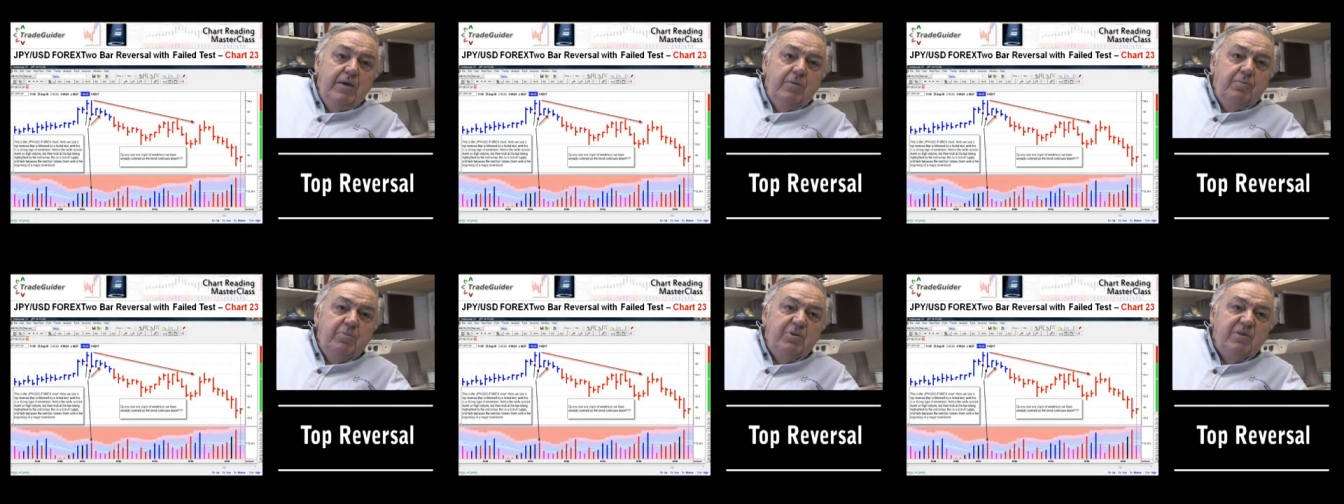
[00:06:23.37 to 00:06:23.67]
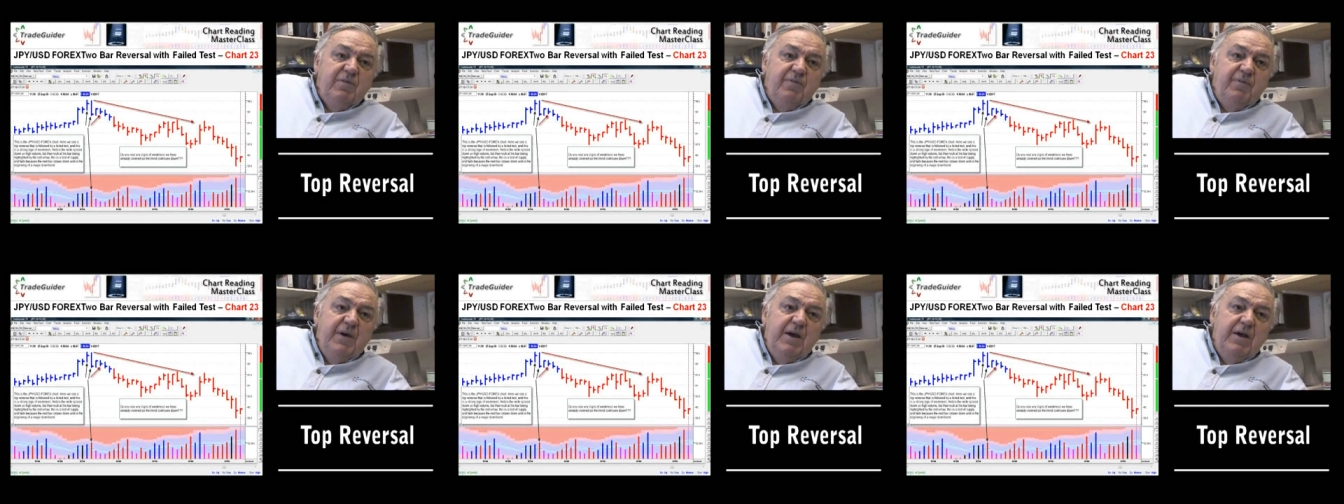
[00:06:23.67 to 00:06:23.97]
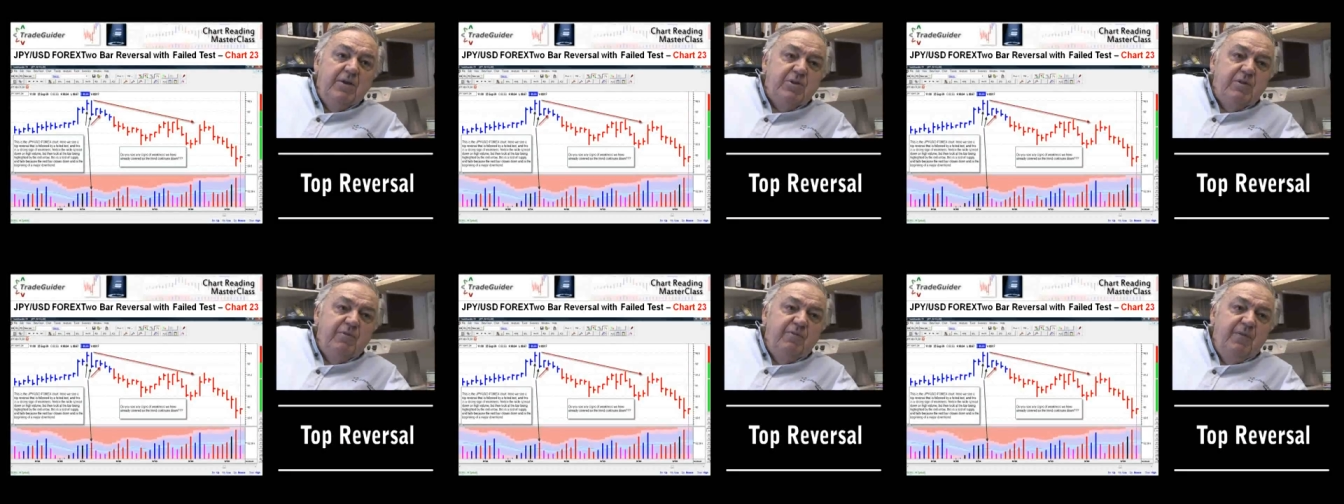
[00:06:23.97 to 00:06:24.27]
But as far
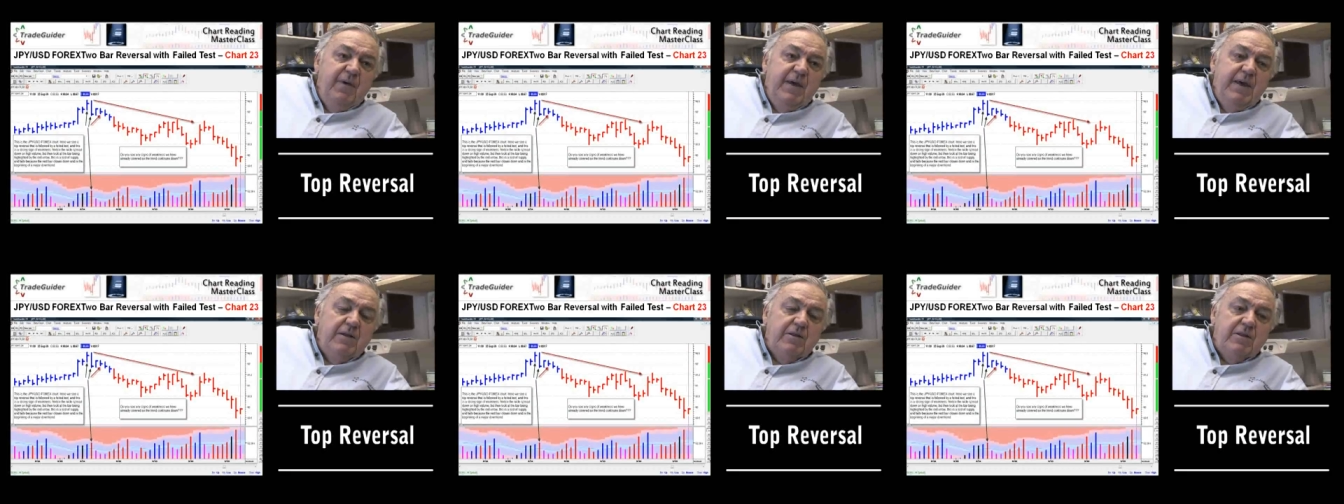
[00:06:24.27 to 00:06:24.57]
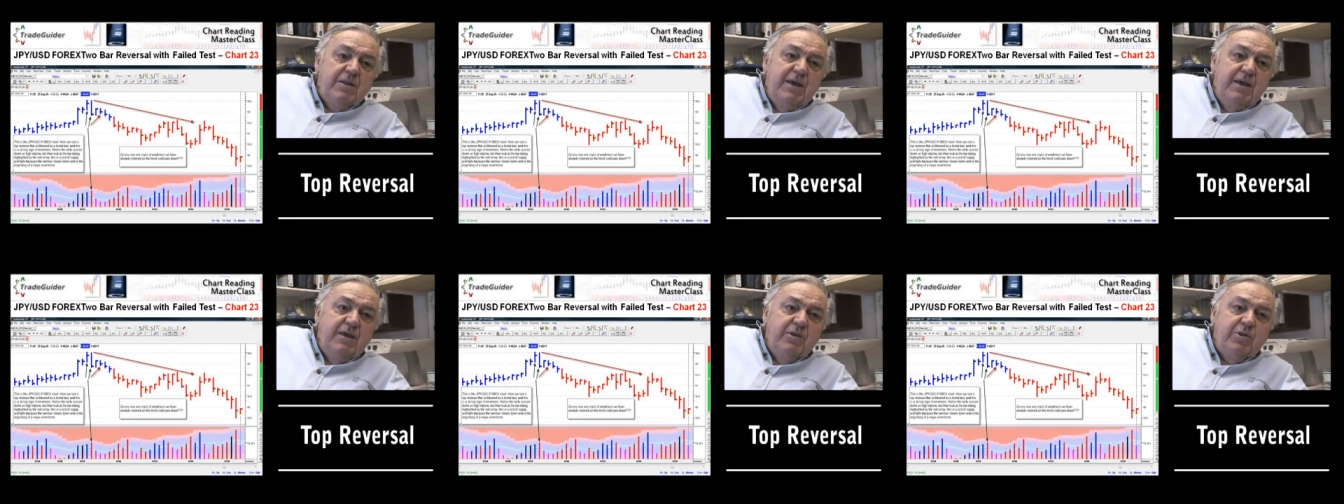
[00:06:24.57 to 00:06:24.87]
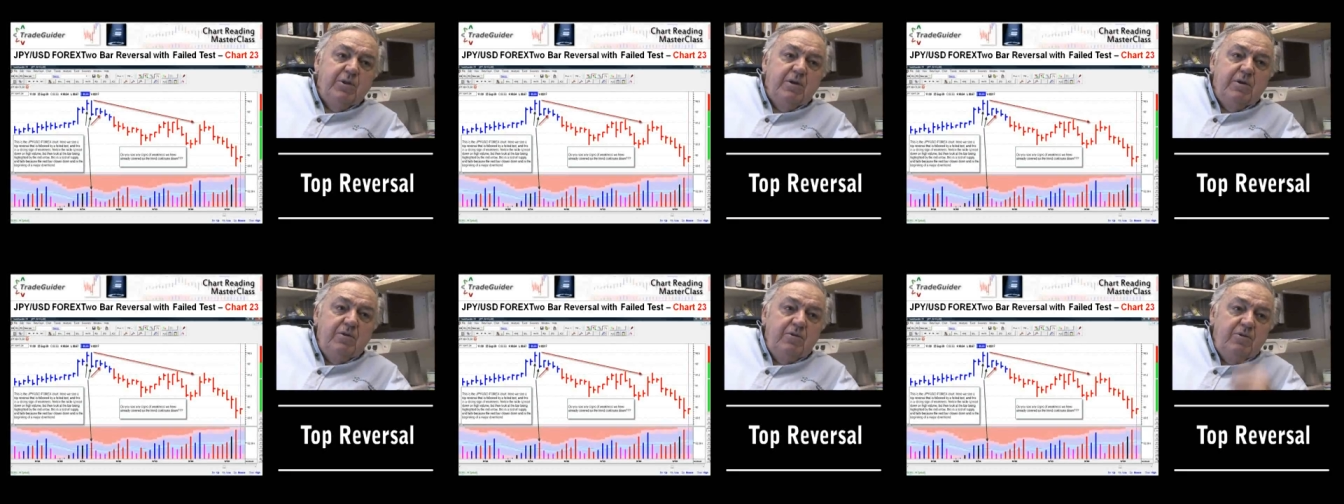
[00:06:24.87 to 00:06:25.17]
as the failed
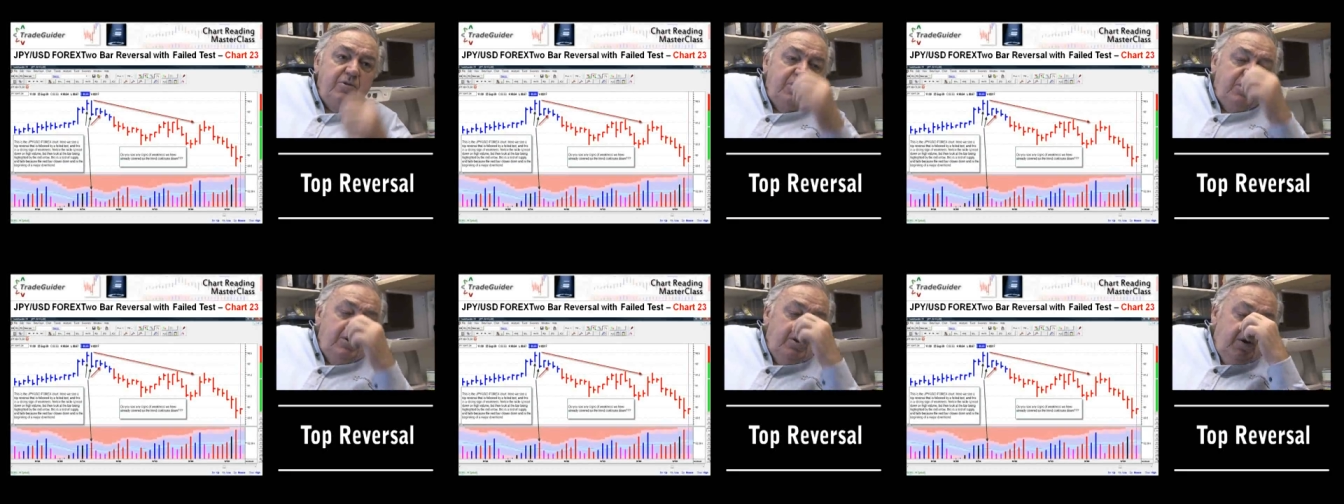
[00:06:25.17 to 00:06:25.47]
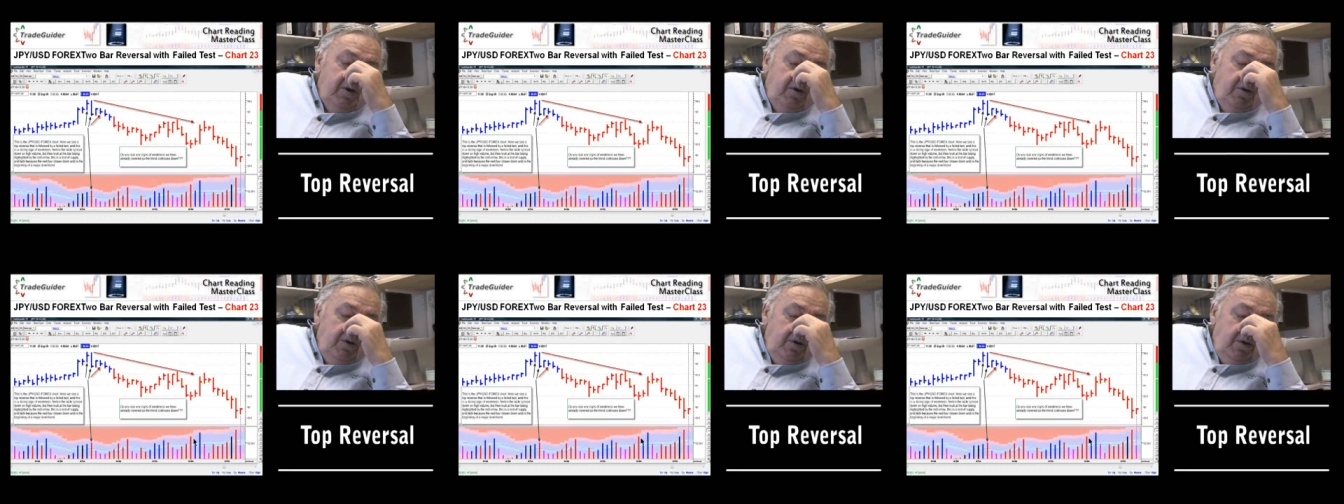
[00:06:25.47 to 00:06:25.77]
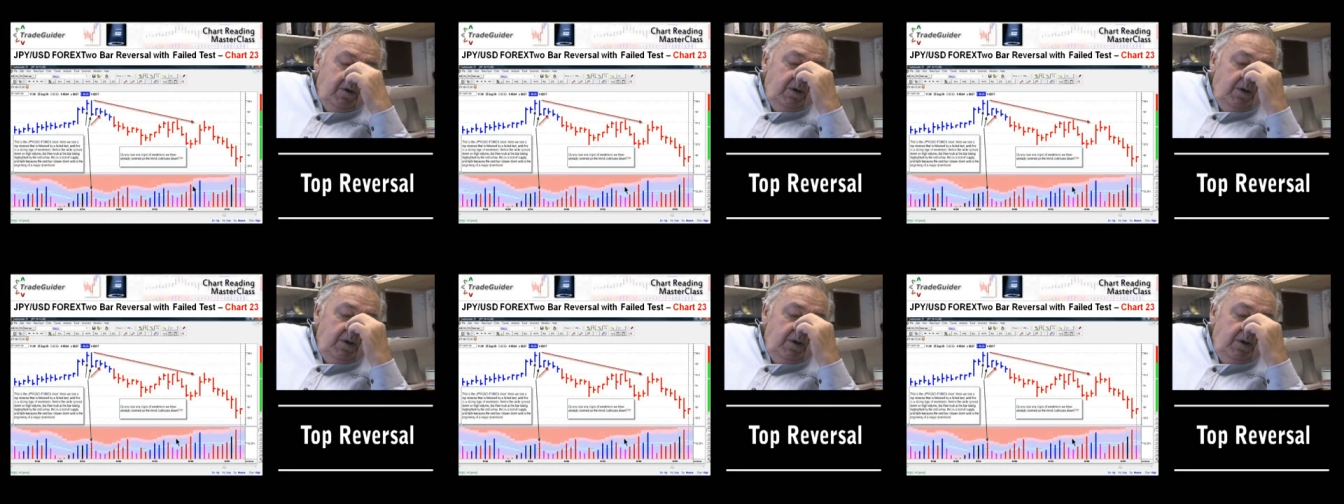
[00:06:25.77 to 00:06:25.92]
tests are concerned,